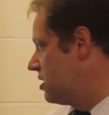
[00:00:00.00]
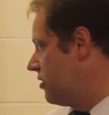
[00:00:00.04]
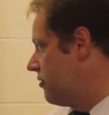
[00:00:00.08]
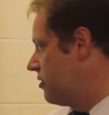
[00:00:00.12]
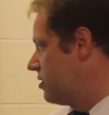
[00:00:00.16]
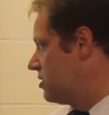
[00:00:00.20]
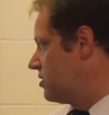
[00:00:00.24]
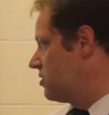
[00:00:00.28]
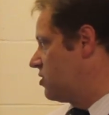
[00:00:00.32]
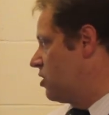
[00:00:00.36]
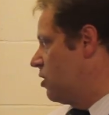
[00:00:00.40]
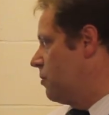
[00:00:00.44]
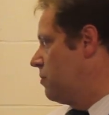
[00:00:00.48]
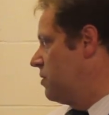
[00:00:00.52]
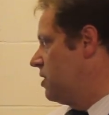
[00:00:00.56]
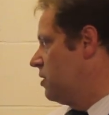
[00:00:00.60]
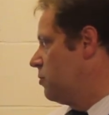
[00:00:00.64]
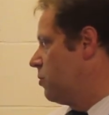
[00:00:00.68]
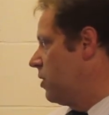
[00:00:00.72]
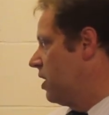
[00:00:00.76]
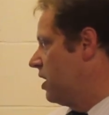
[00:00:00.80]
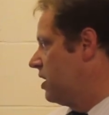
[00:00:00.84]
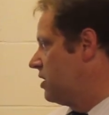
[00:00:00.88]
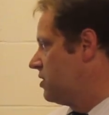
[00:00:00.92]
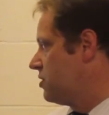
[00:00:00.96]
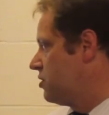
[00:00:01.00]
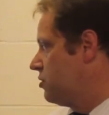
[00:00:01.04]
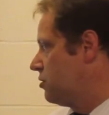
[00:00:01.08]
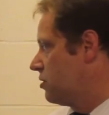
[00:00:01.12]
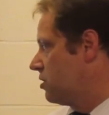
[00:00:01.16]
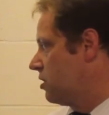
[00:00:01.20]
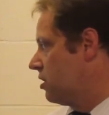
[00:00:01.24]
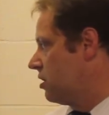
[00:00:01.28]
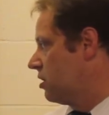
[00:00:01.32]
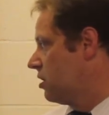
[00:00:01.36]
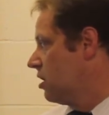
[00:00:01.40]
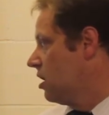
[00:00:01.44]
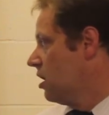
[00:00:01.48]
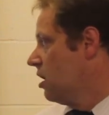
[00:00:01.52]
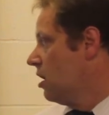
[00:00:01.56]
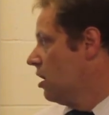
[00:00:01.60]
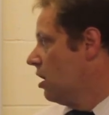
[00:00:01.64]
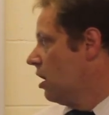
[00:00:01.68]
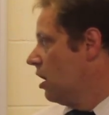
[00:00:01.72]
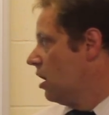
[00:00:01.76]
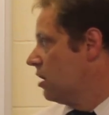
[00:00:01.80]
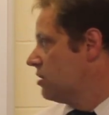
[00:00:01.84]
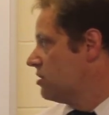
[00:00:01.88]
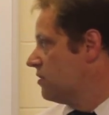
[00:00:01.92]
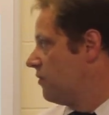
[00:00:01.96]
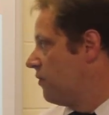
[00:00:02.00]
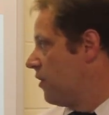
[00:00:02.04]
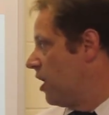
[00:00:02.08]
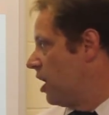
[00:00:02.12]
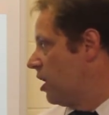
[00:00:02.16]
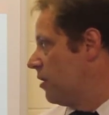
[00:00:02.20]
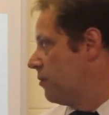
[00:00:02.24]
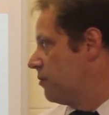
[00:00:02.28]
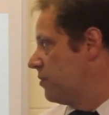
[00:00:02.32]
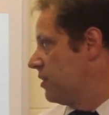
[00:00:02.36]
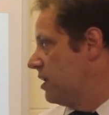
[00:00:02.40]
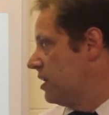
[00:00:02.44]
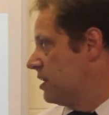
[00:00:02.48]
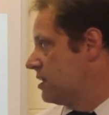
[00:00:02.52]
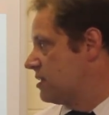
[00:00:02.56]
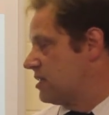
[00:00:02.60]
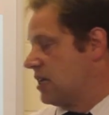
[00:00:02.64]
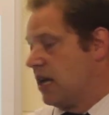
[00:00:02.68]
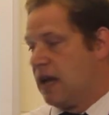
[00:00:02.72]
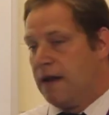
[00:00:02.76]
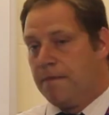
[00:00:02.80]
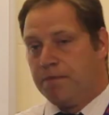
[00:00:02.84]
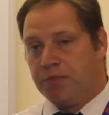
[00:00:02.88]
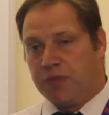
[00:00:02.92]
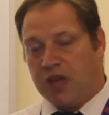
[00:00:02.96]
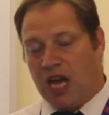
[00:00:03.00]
There are so many ways you can develop this,